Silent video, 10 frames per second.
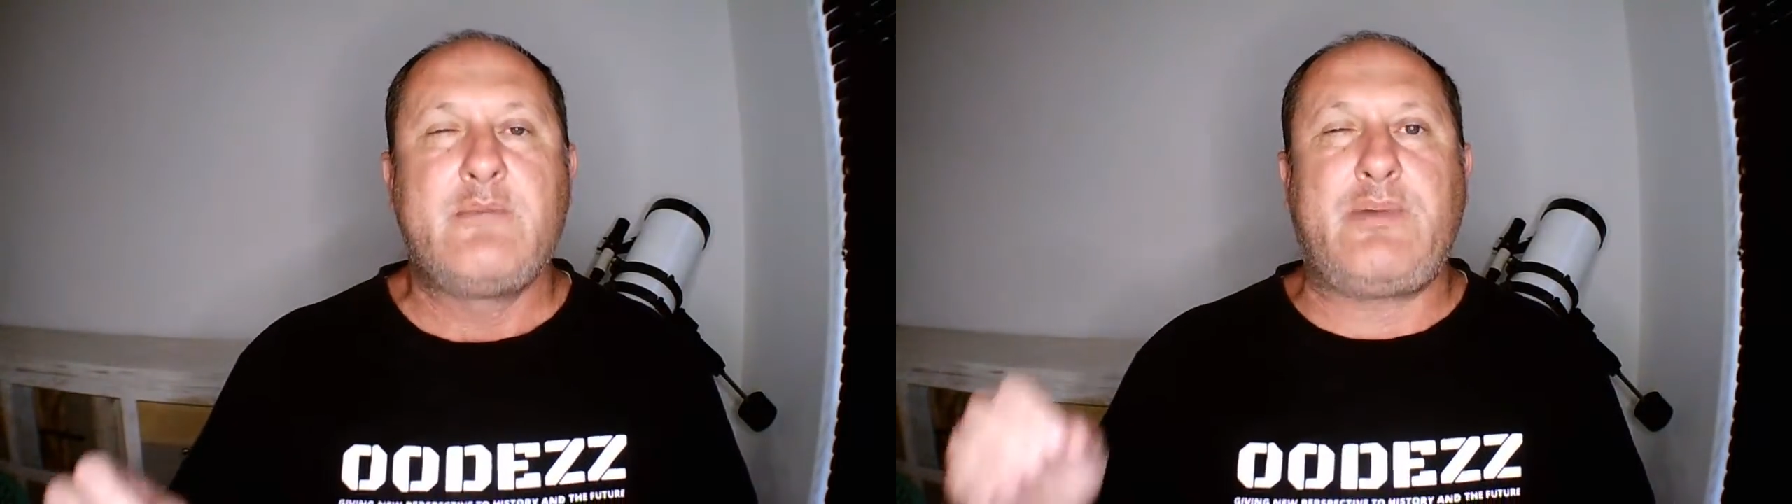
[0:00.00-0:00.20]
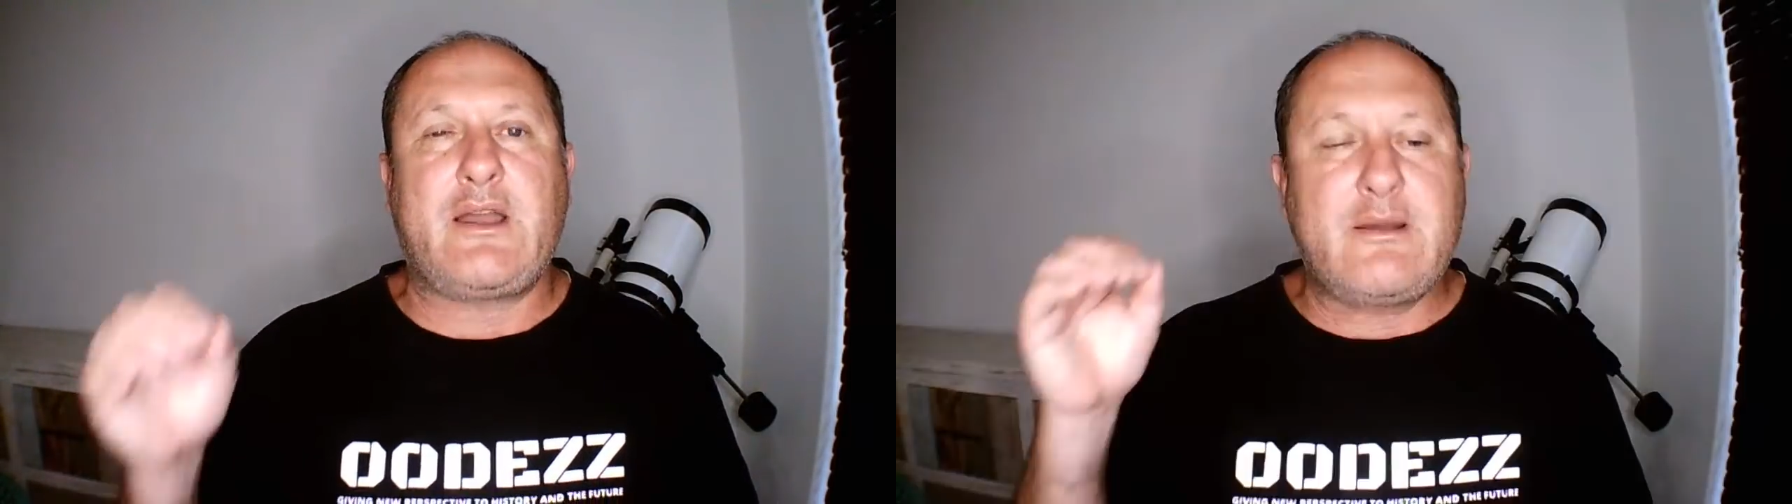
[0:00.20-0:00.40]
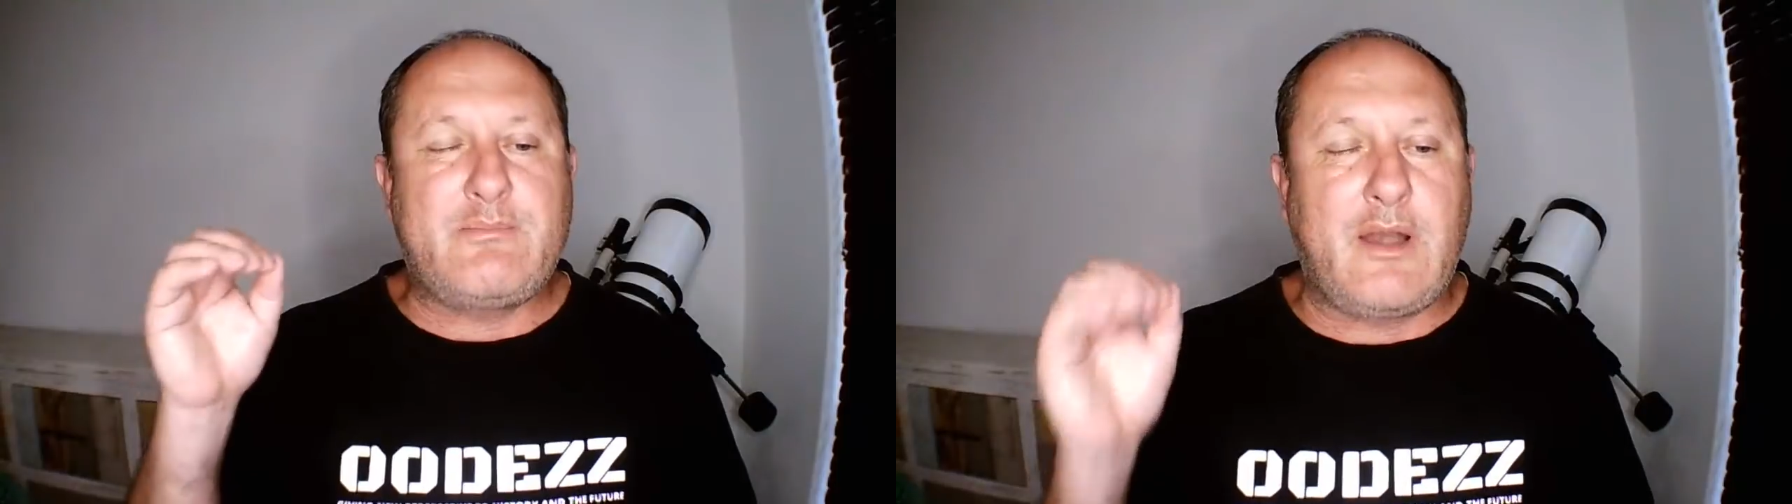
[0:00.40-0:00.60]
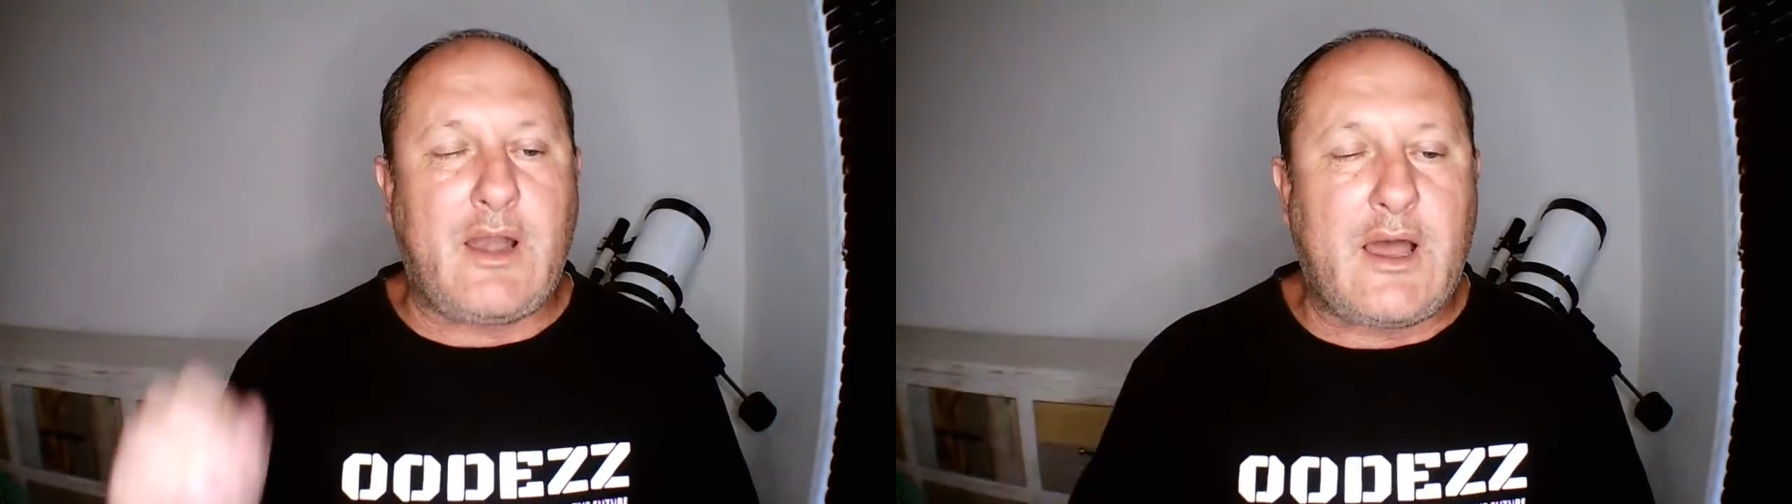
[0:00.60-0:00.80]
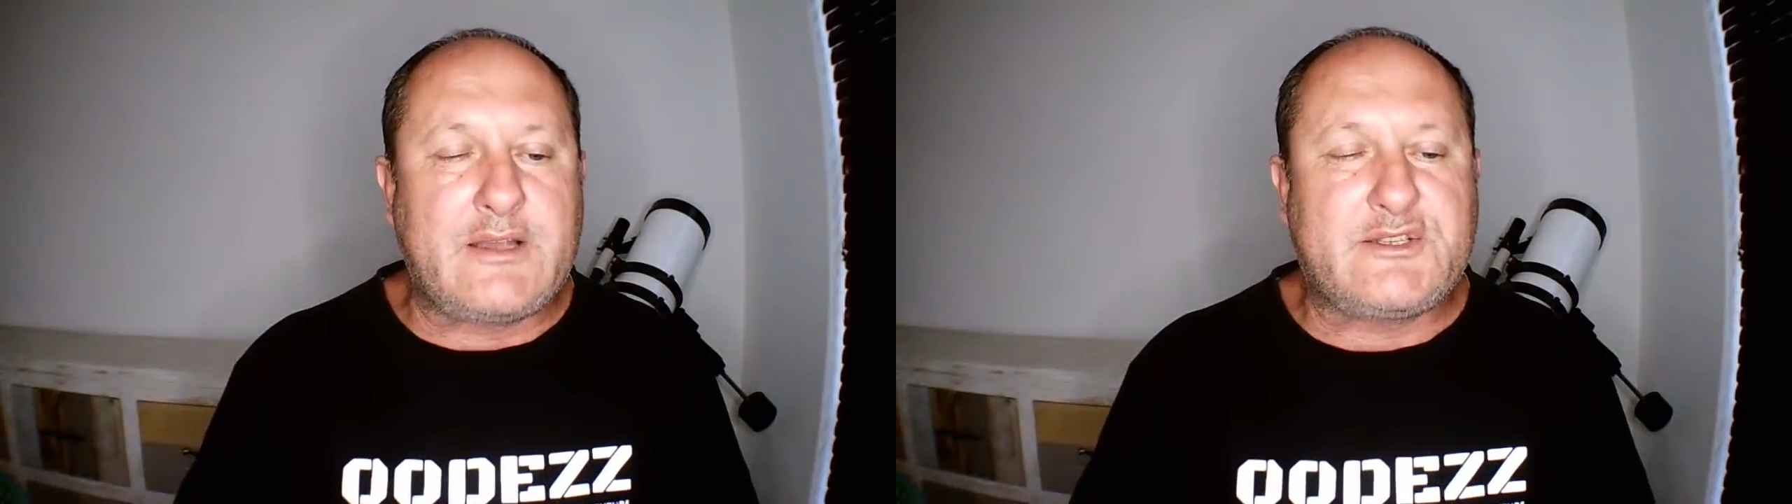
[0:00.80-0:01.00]
but
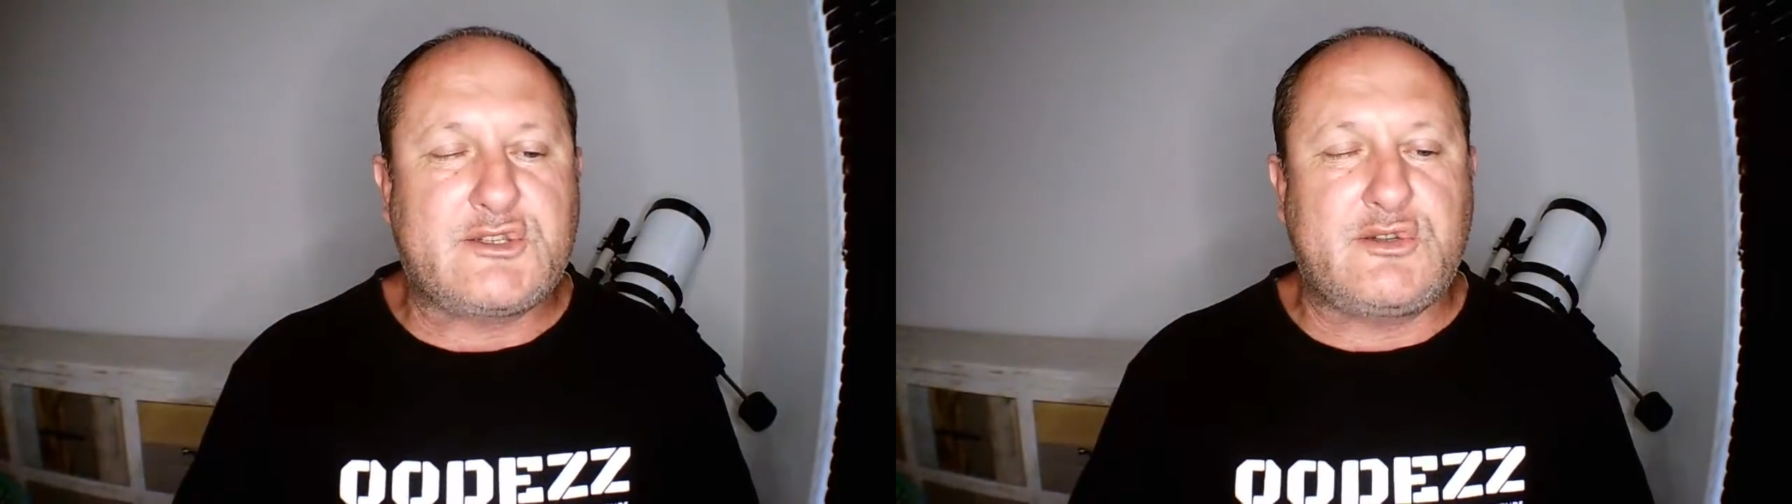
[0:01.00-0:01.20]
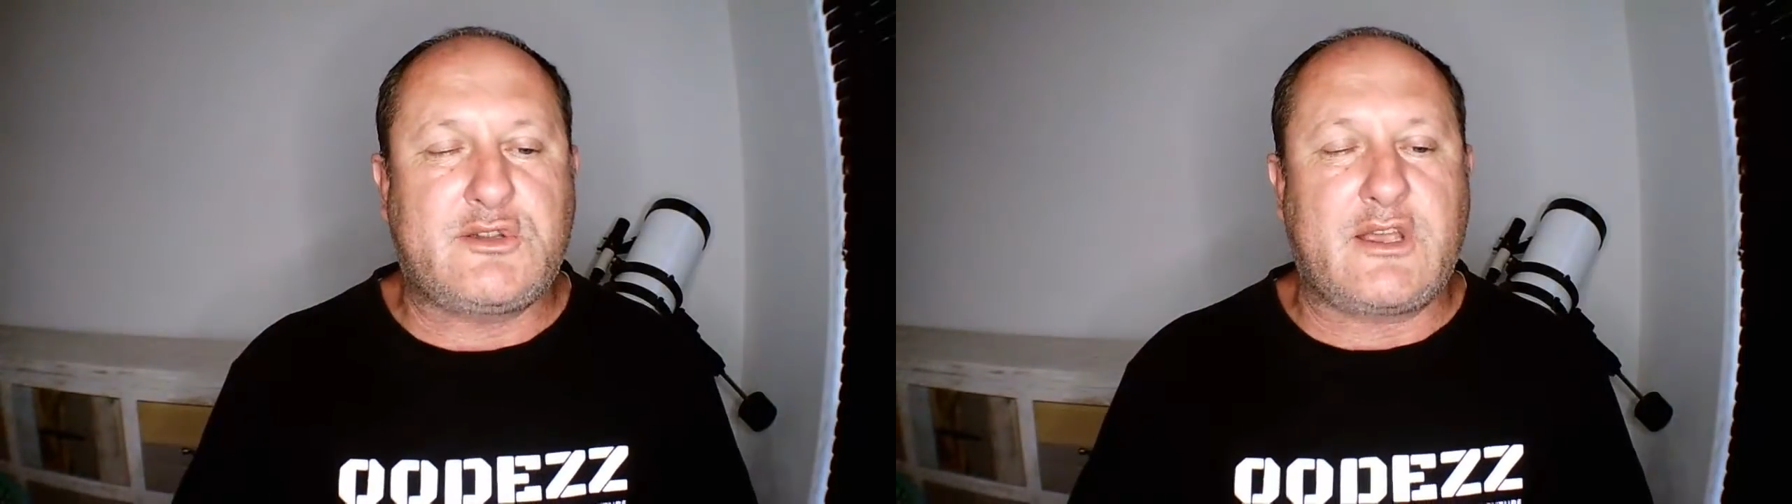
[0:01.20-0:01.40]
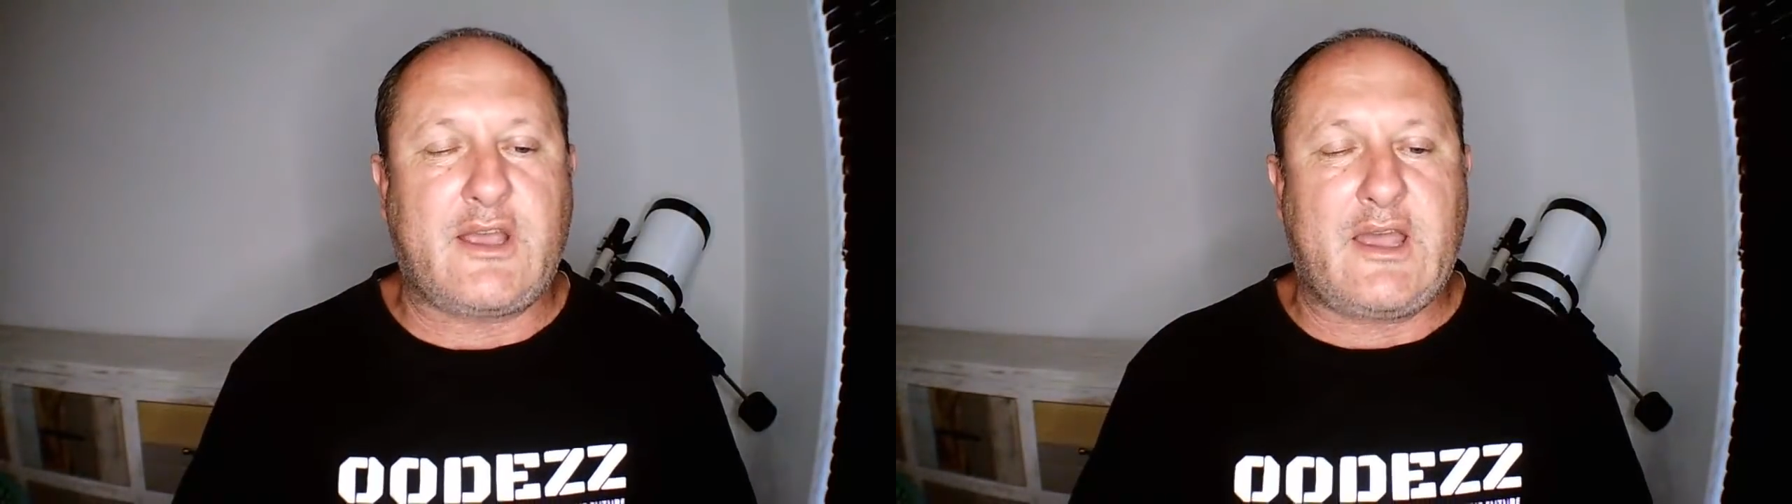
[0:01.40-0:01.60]
obliged to take